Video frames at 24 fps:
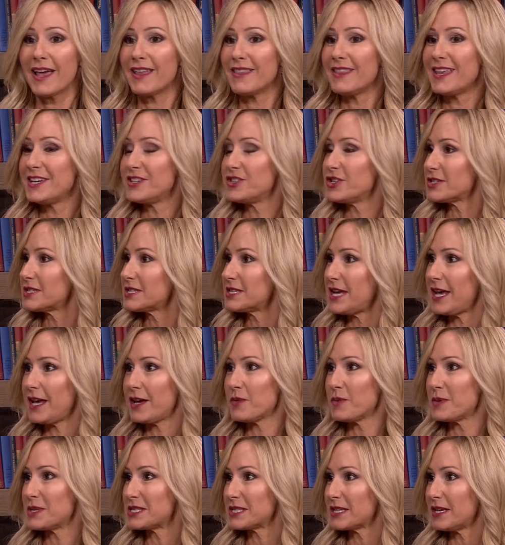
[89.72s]
and they just
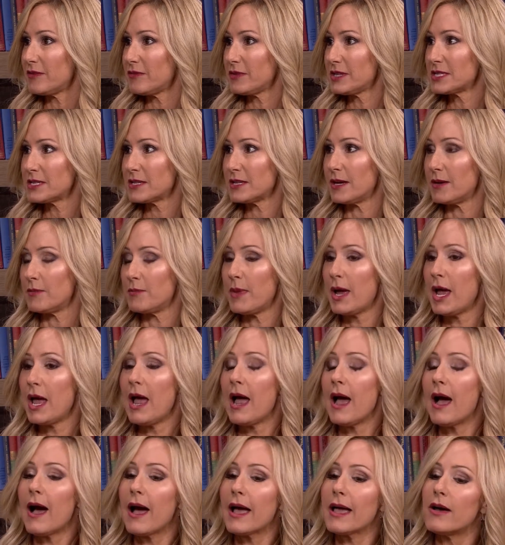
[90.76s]
take what's given to them.
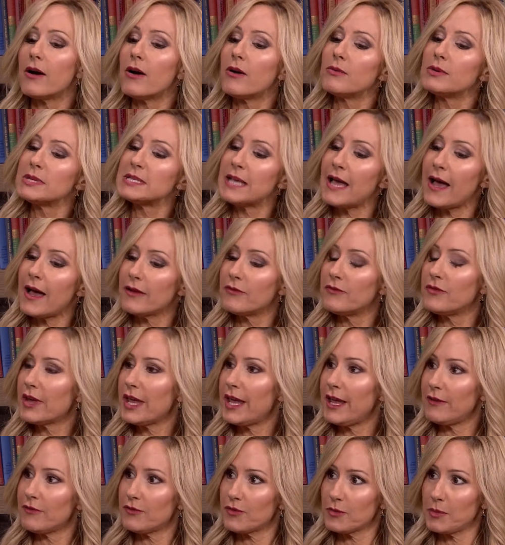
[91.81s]
I always
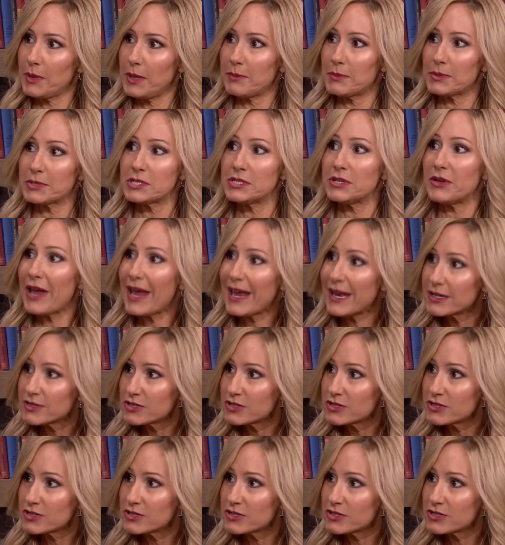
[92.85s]
advocate for people to